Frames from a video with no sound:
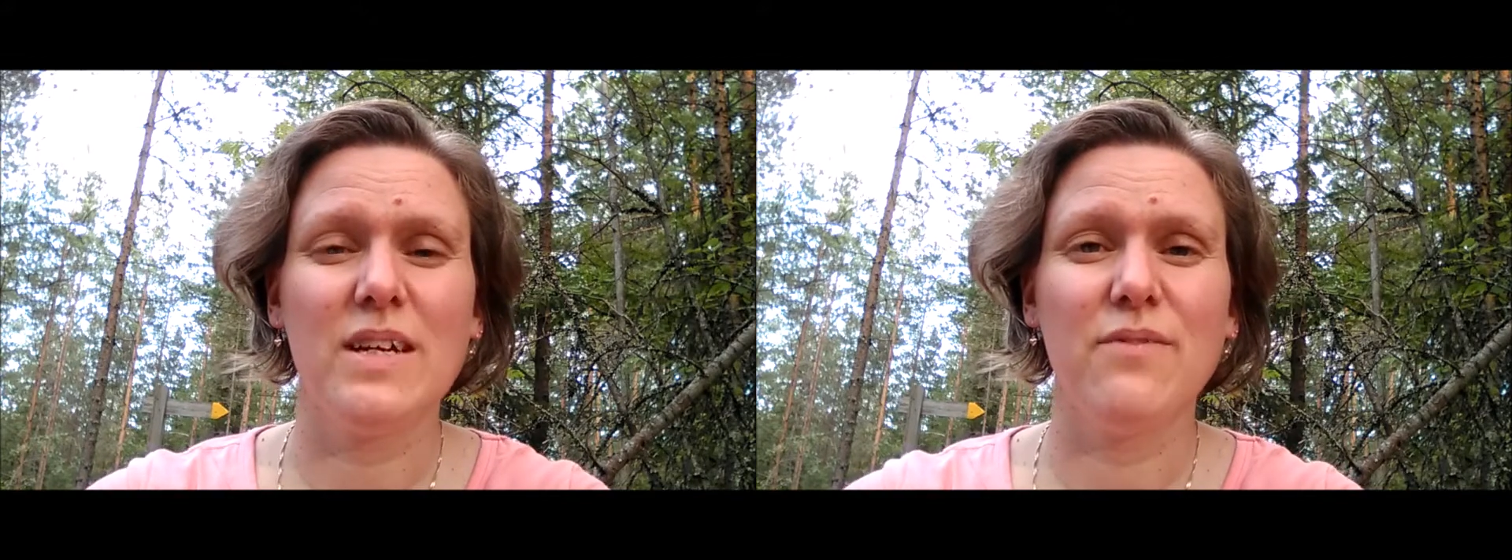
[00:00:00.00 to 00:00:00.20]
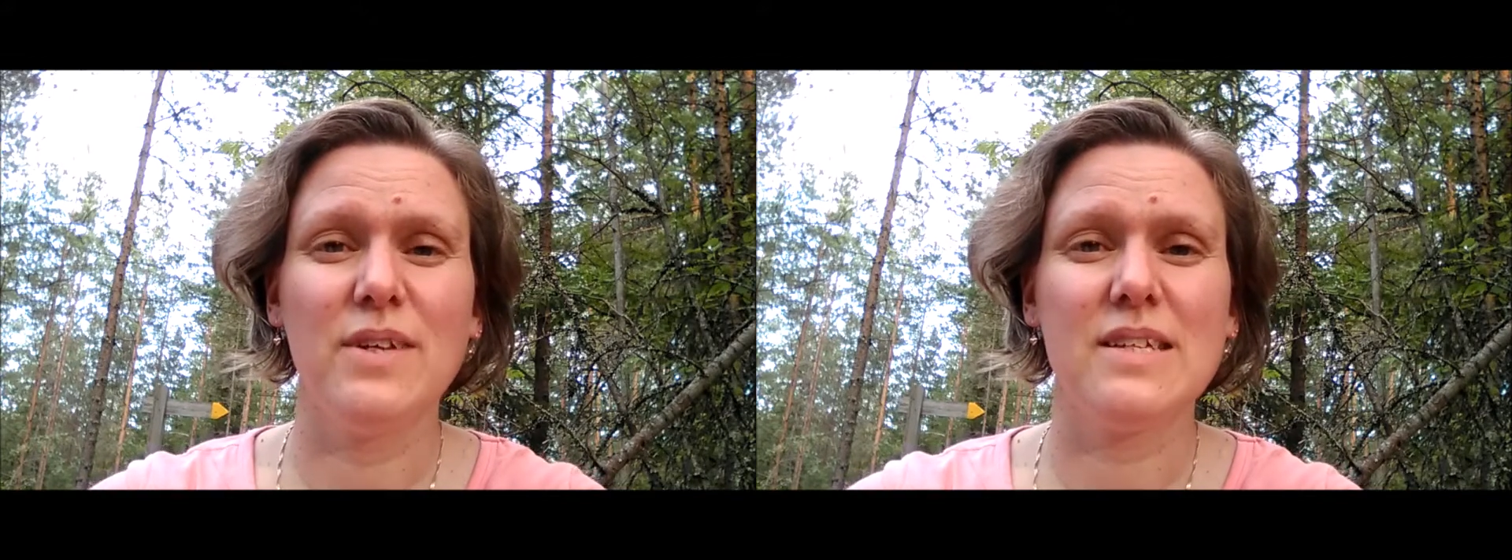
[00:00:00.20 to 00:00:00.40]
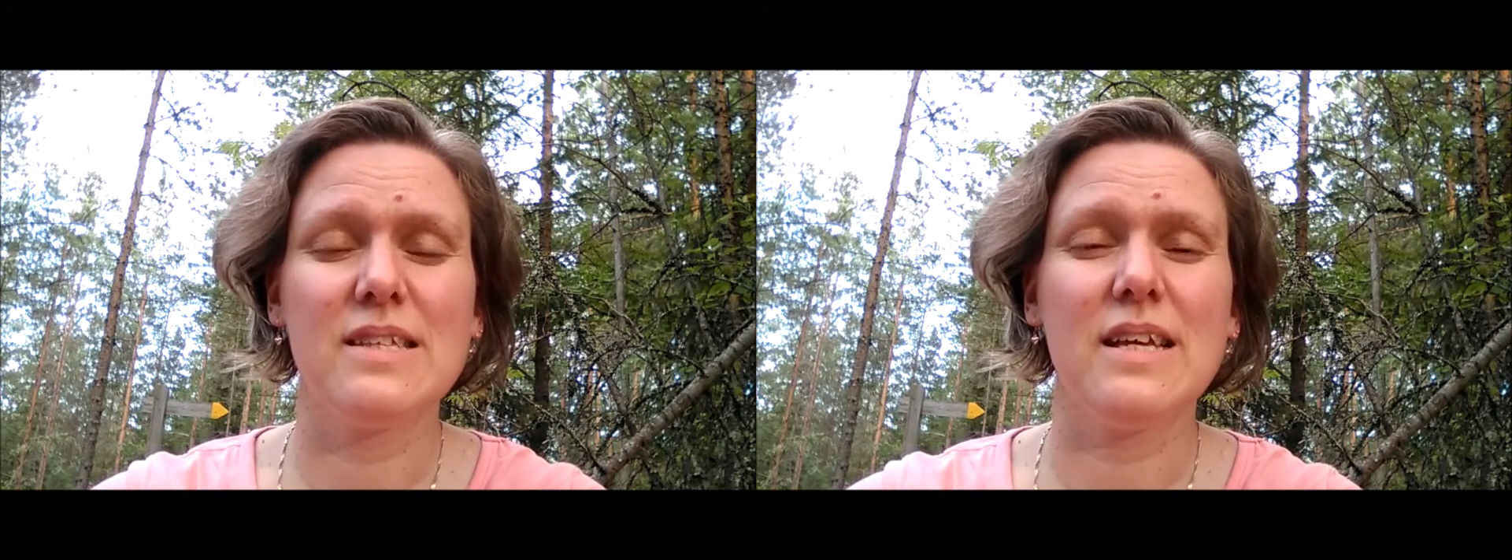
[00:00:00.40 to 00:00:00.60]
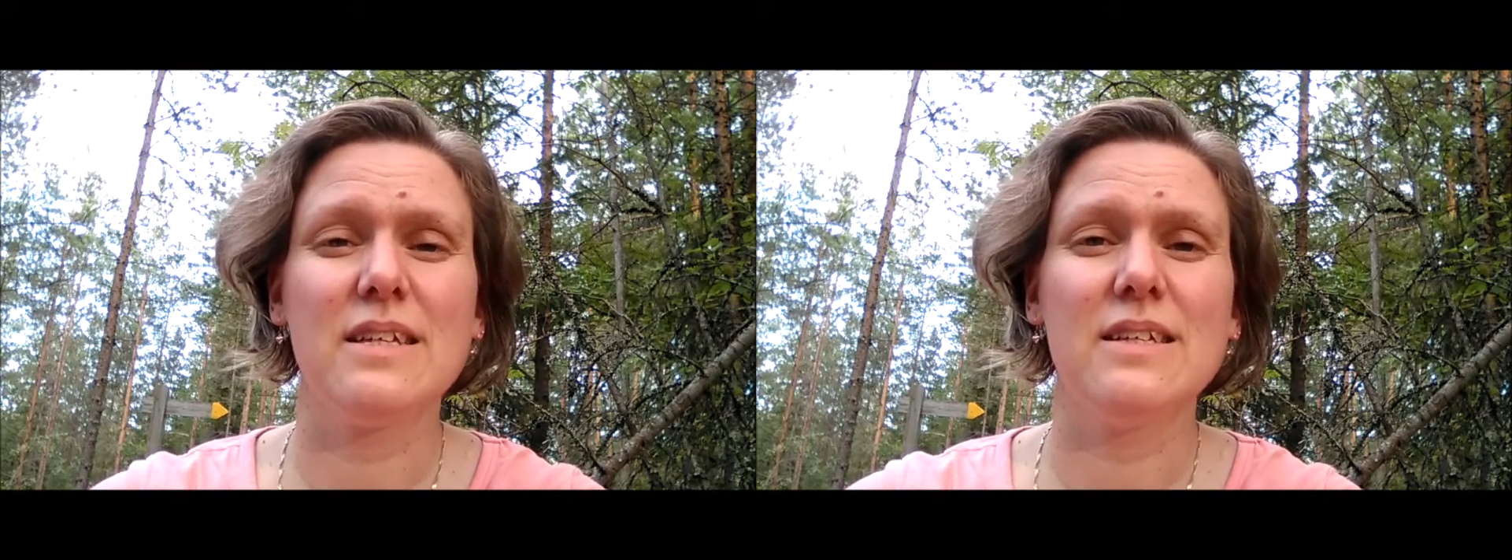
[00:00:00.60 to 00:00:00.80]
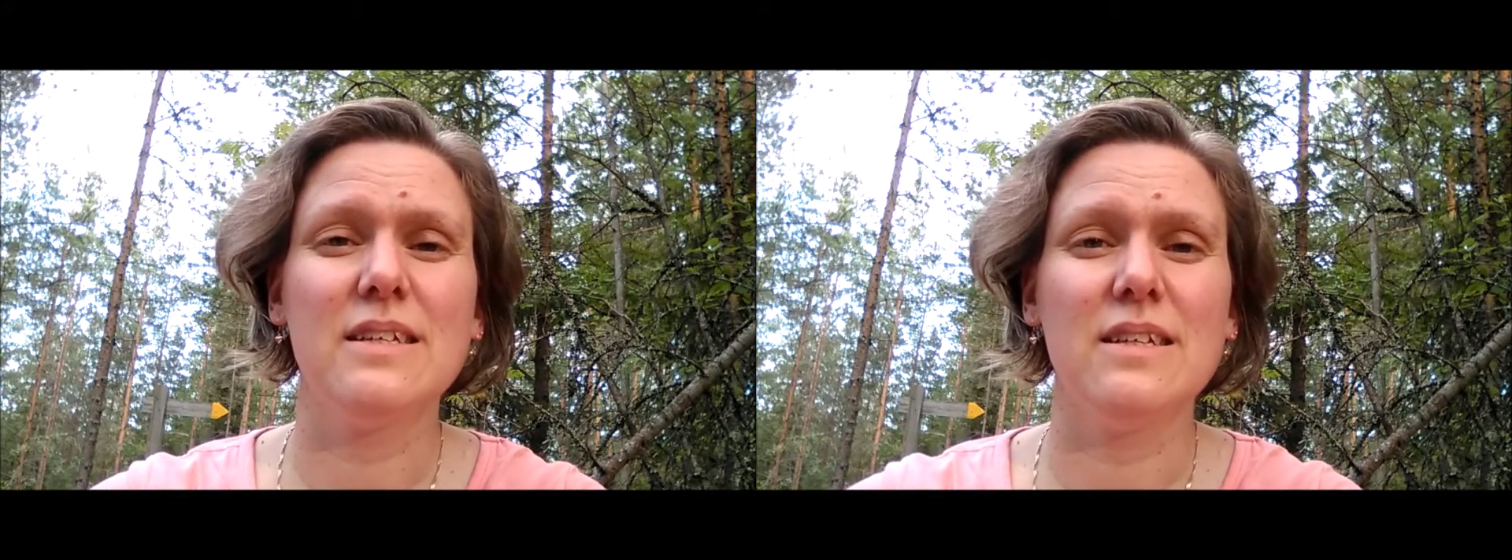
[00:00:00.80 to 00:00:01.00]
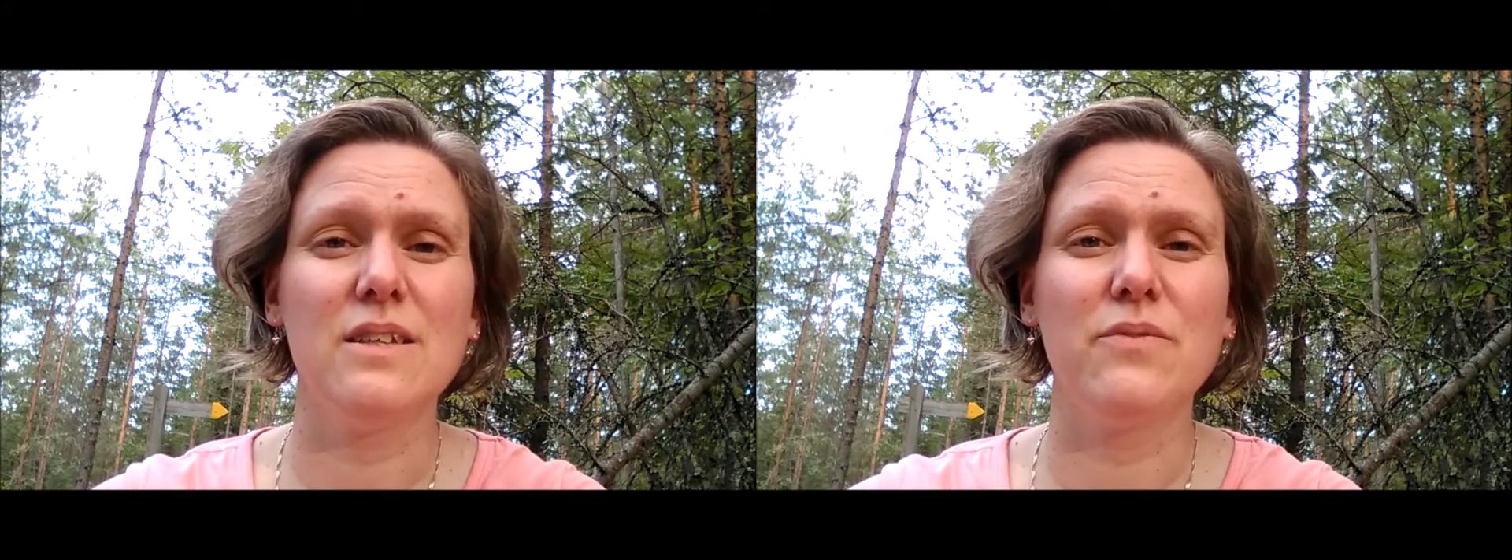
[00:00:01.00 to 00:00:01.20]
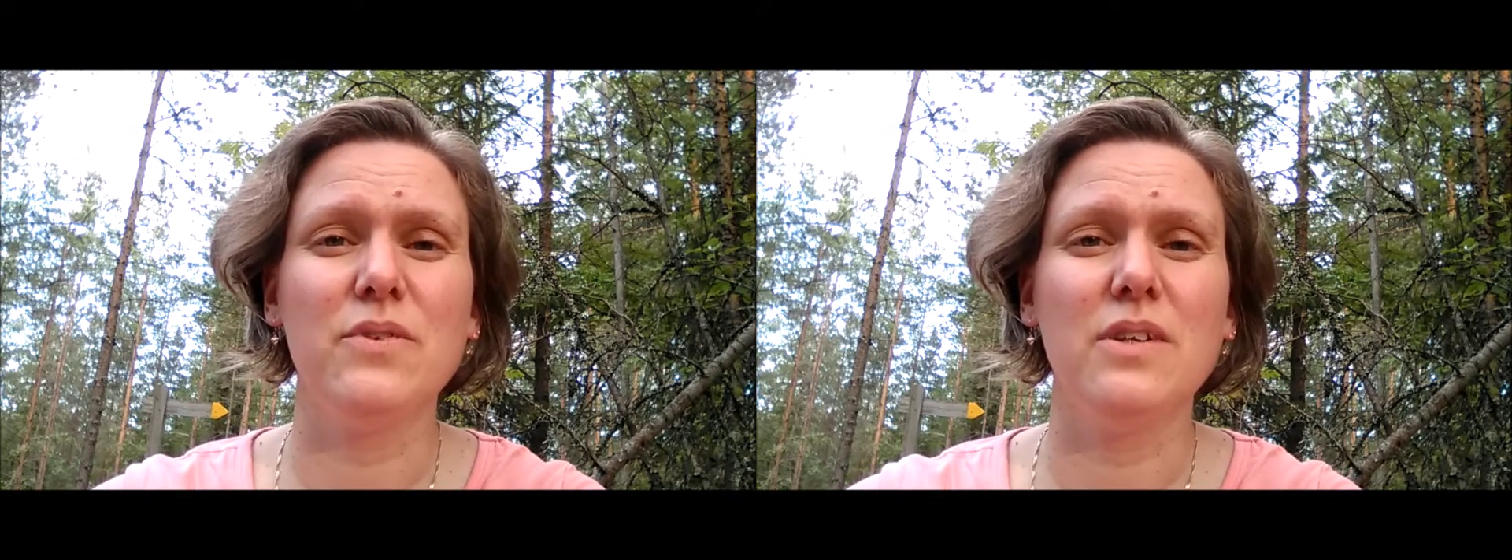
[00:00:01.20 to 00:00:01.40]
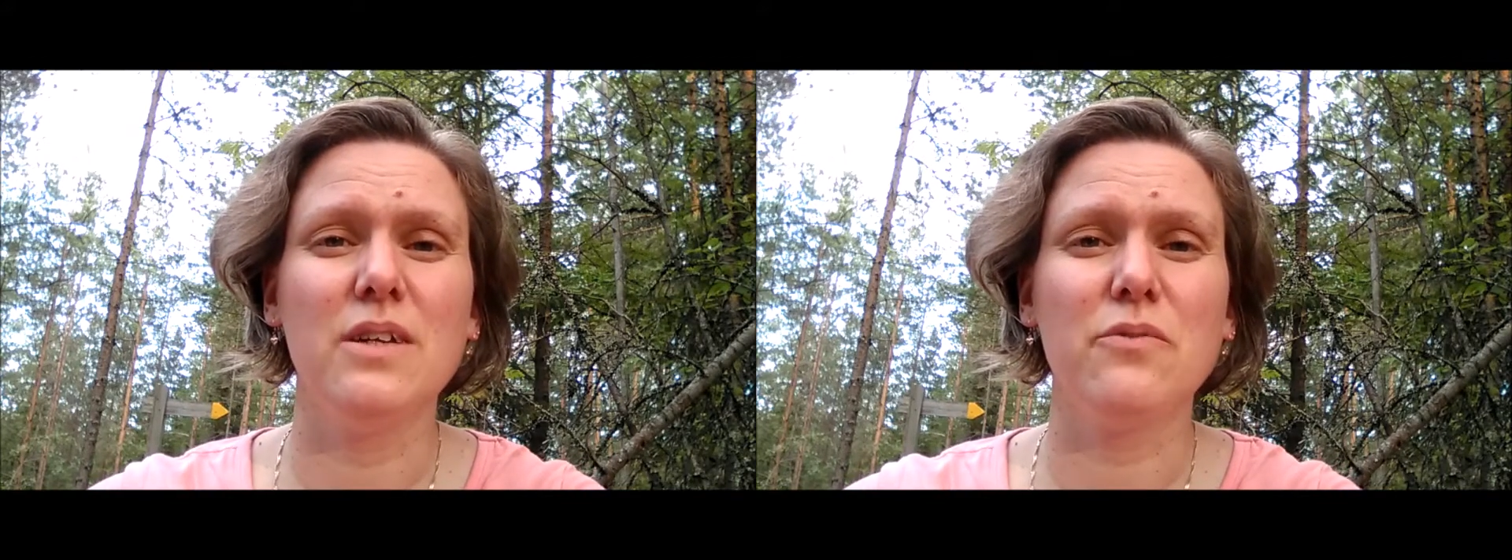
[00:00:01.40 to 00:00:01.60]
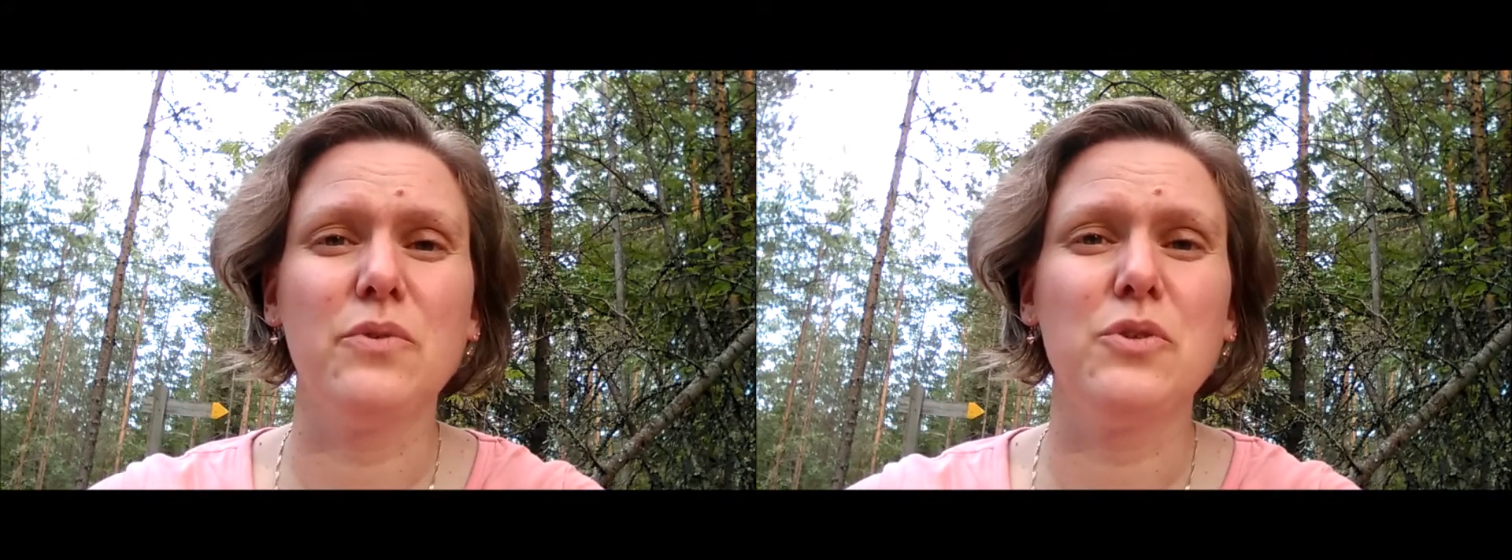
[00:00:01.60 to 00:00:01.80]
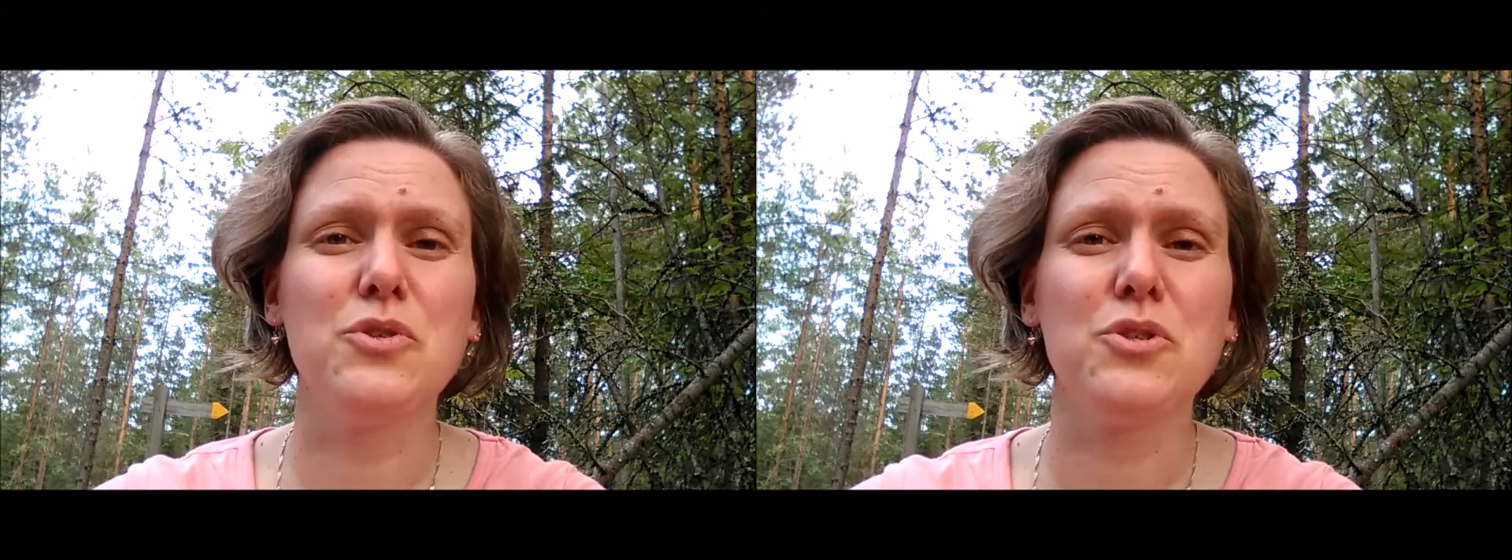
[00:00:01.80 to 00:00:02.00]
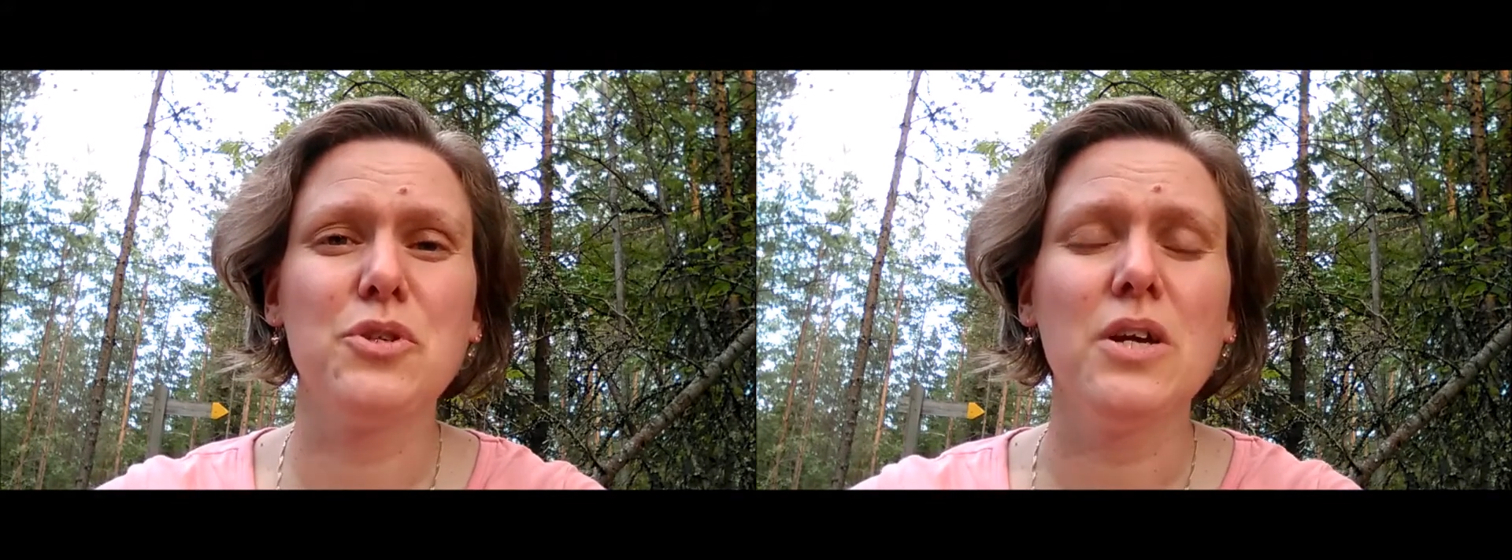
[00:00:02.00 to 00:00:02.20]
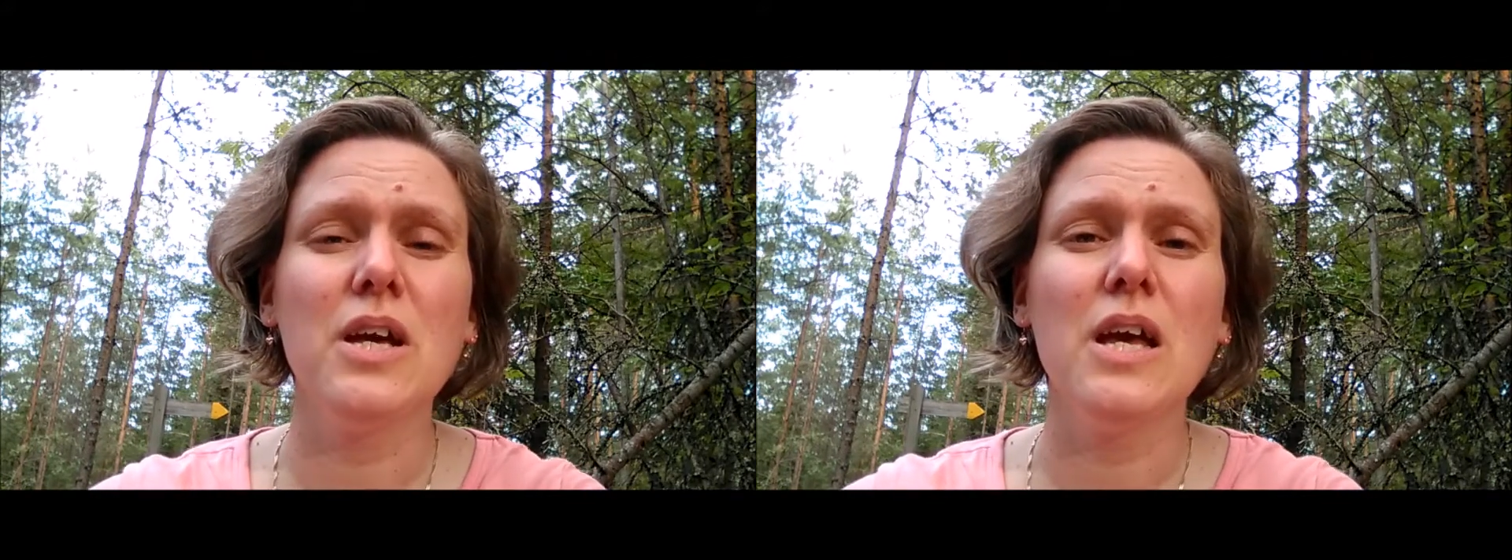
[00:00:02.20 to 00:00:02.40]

fix that in the near future.